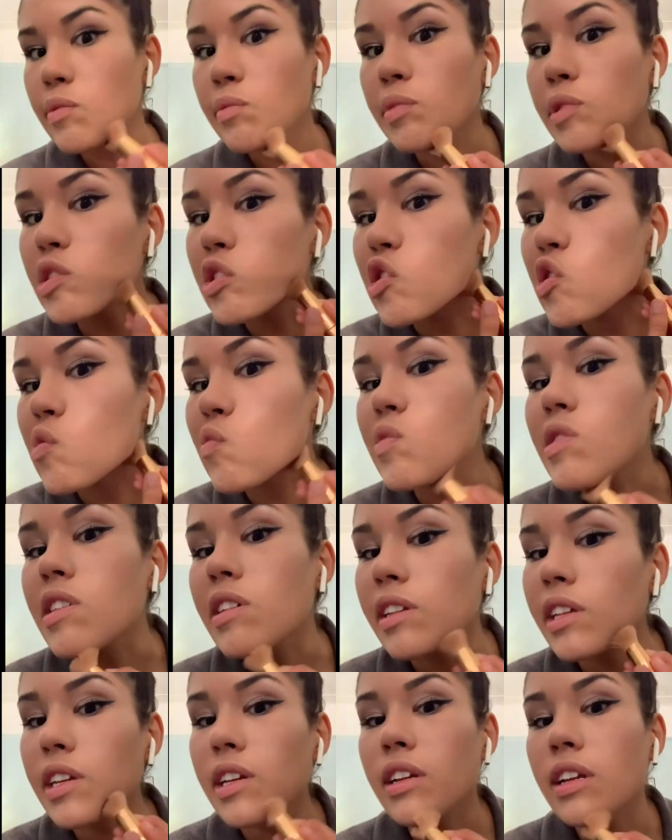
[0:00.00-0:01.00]
put them
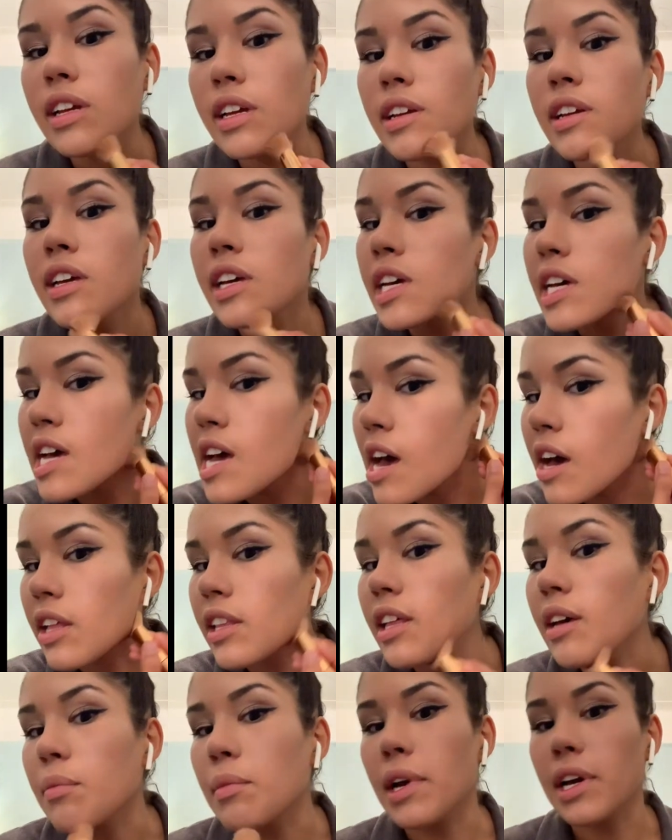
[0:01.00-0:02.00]
down here to
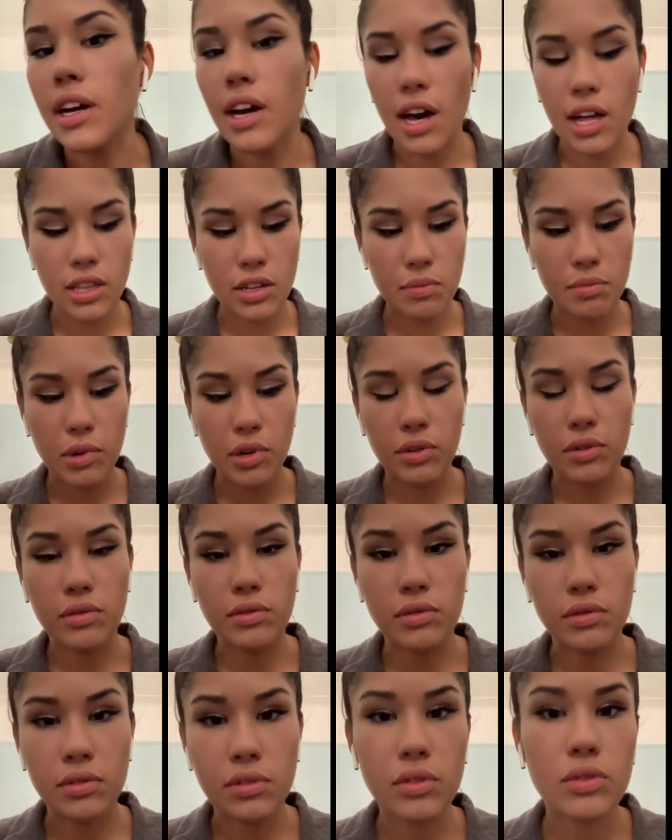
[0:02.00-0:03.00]
outline my
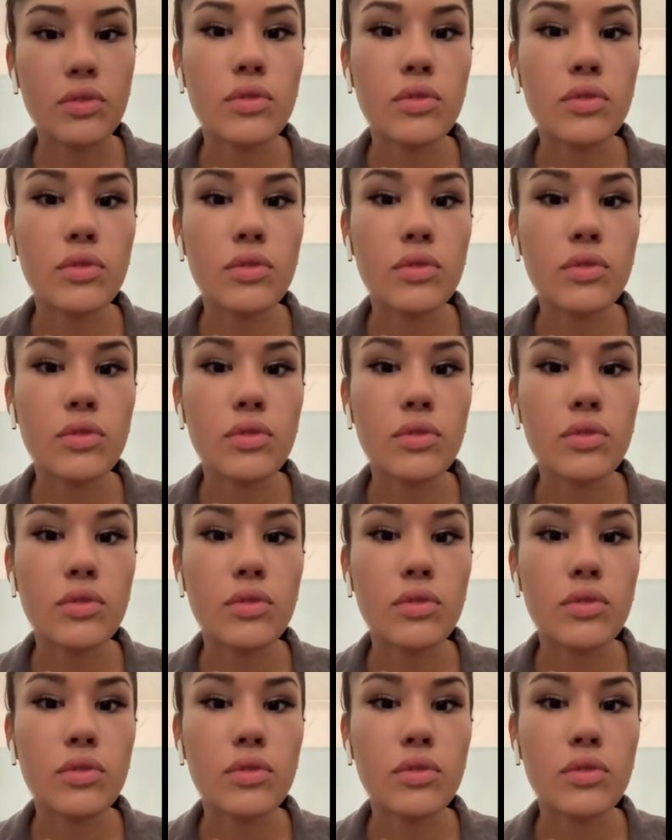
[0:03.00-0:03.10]
collarbone.